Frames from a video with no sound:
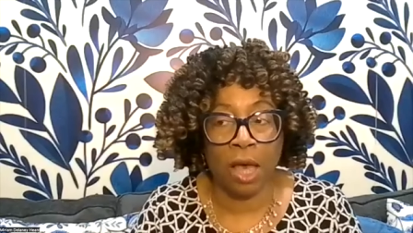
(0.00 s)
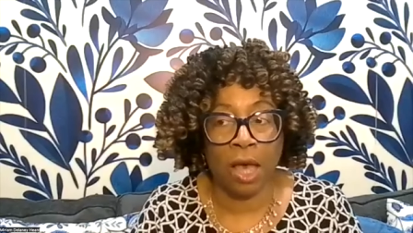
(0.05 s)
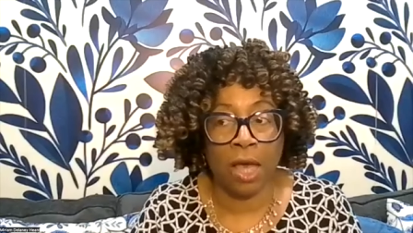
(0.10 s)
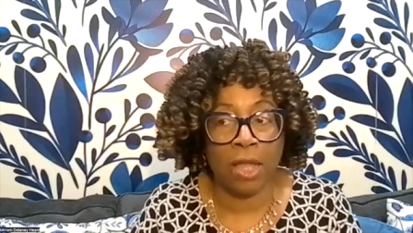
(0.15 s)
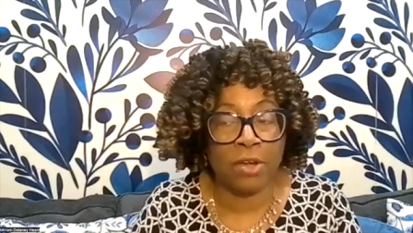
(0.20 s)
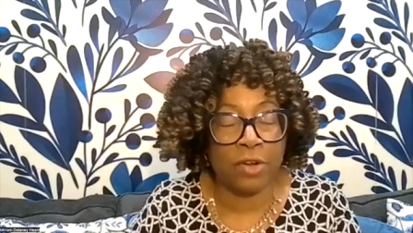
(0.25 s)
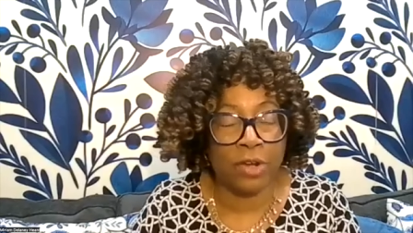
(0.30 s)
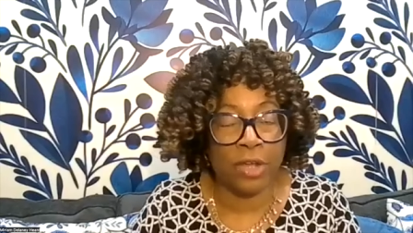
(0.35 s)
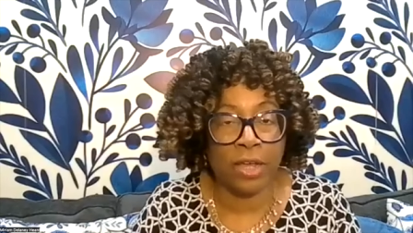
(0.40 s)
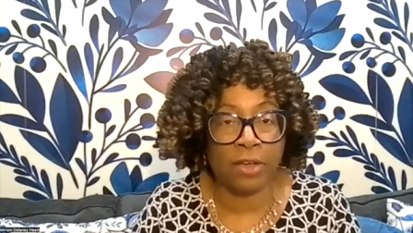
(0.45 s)

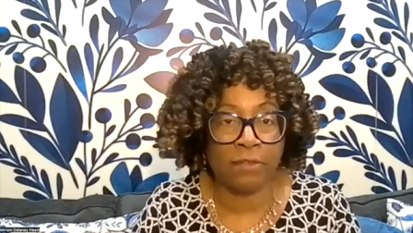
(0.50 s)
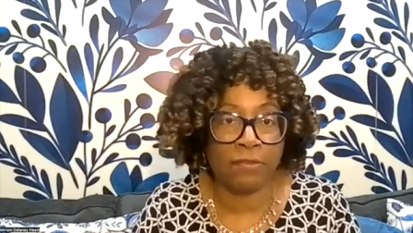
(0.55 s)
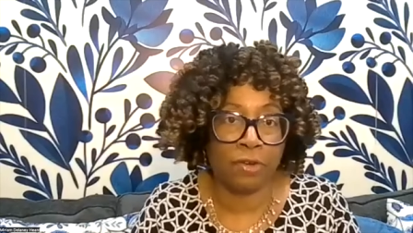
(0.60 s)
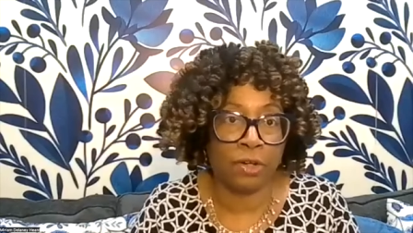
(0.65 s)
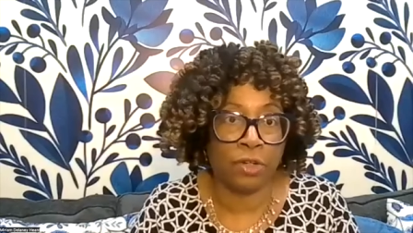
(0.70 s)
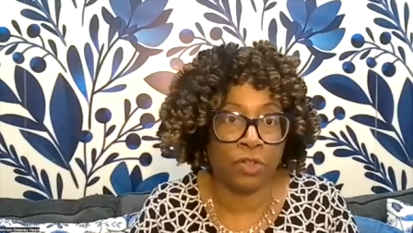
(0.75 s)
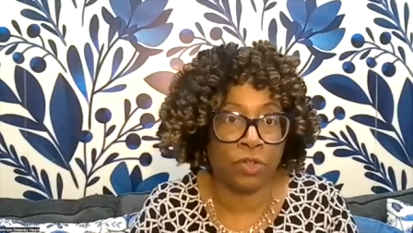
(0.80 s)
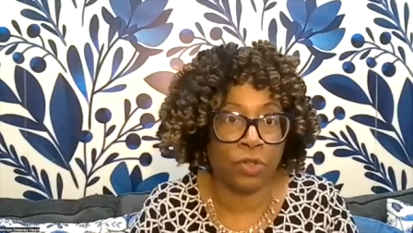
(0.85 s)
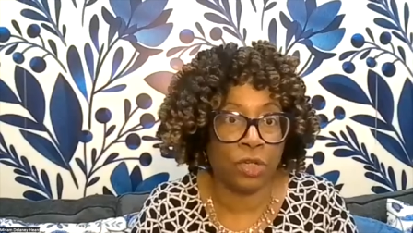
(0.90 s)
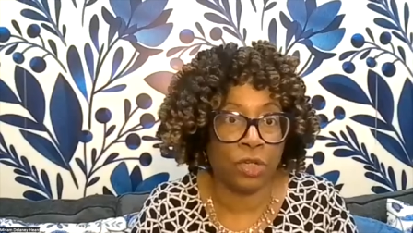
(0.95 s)

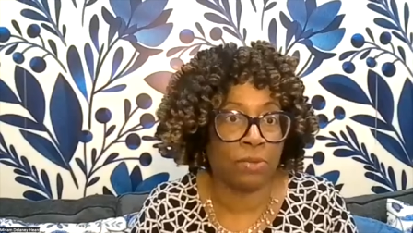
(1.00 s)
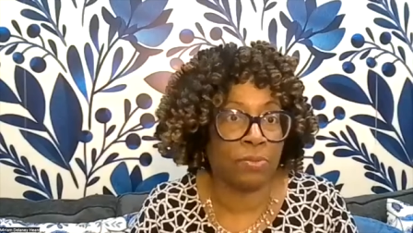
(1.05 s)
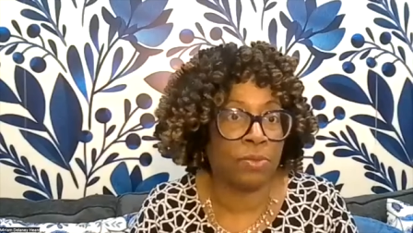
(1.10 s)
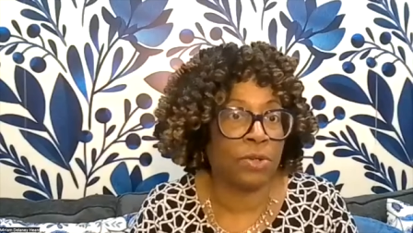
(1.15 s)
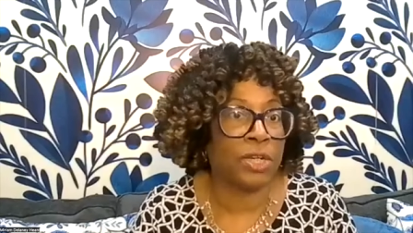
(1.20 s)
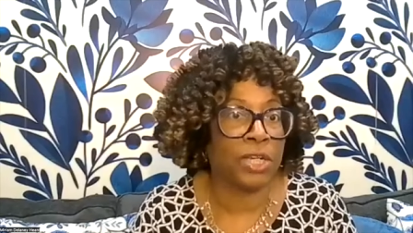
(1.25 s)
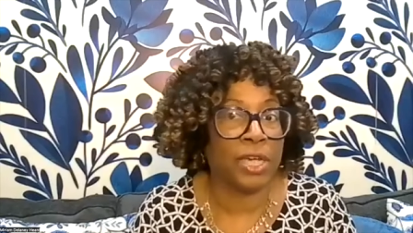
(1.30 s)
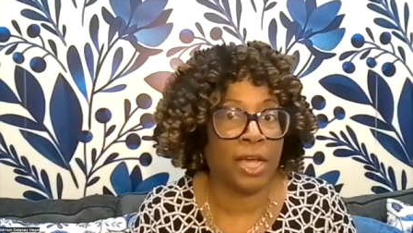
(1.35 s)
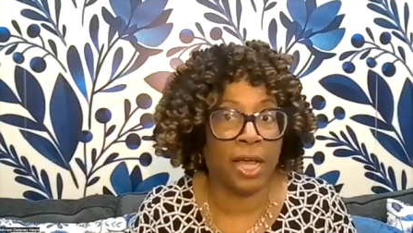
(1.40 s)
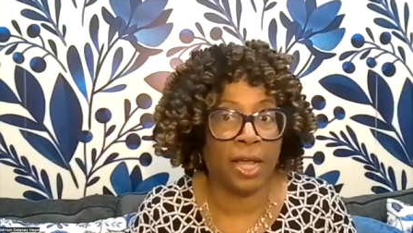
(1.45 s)
undercover to a
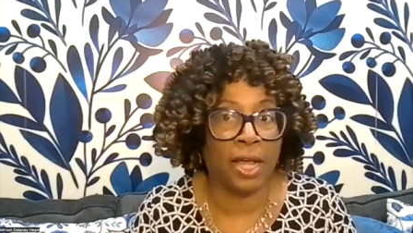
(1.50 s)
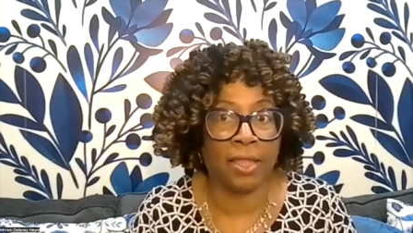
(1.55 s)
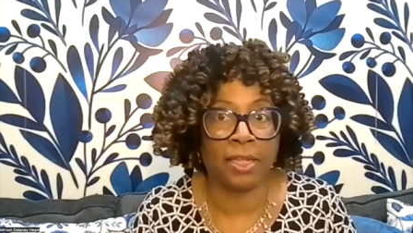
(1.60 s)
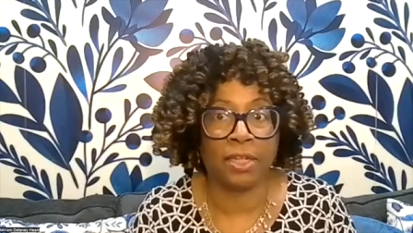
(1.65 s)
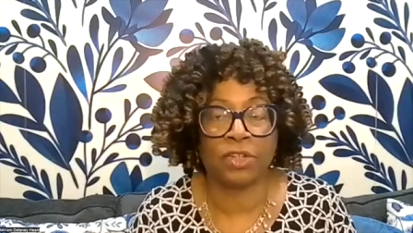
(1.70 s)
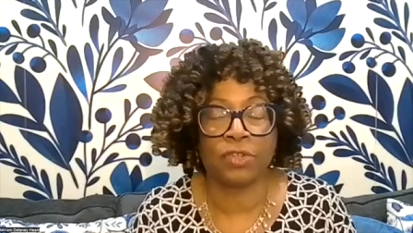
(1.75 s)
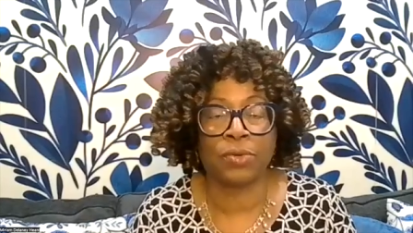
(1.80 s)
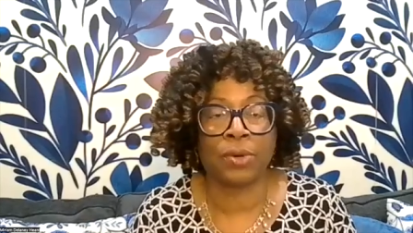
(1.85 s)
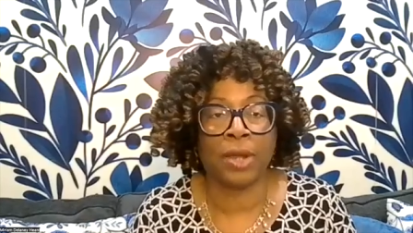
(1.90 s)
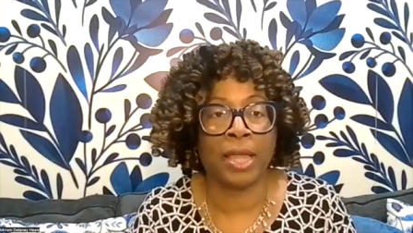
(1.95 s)
community
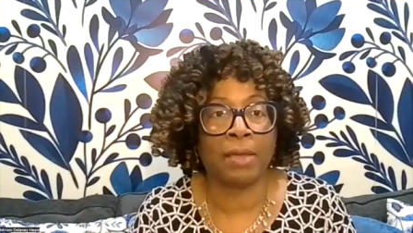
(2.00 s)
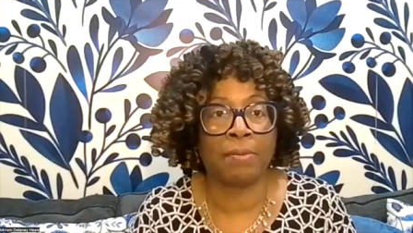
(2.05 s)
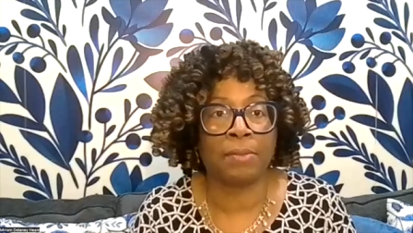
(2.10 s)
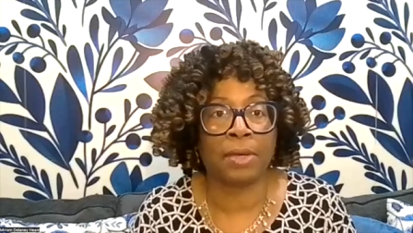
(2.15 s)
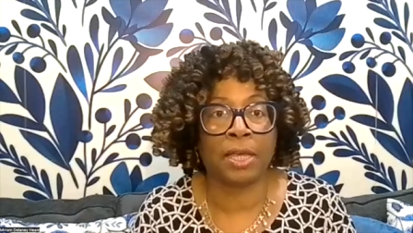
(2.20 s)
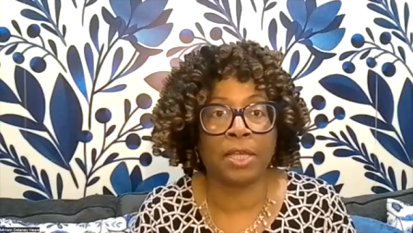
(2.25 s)
college, right?